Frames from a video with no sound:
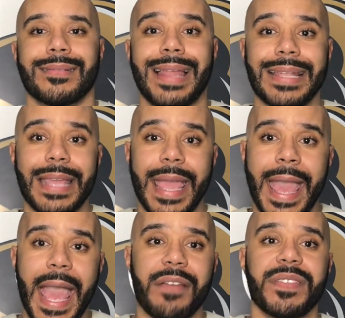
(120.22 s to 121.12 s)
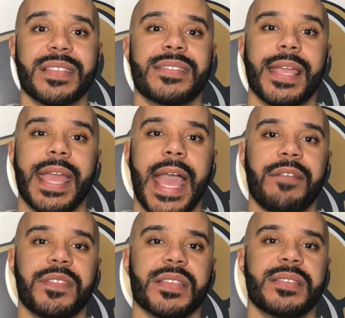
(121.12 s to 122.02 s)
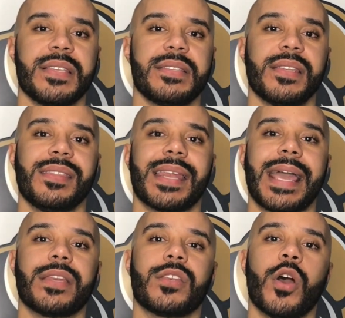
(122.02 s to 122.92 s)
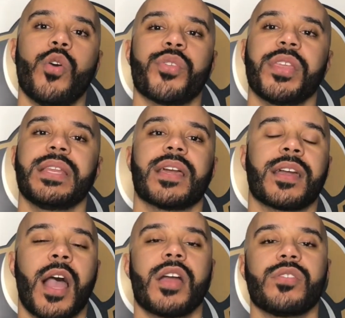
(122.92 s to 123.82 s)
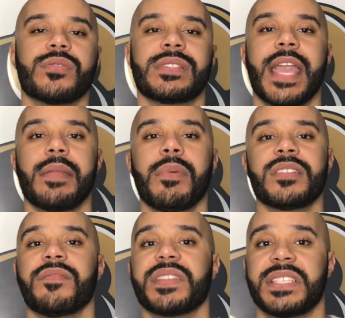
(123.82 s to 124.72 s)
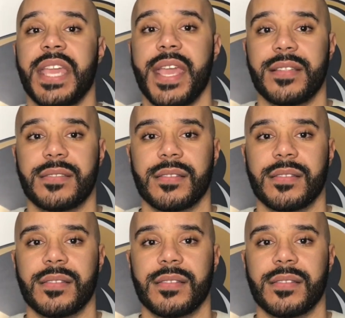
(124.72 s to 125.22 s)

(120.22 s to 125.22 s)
like they have in the second half of the season, then I don't think the Cardinals stand much of a chance.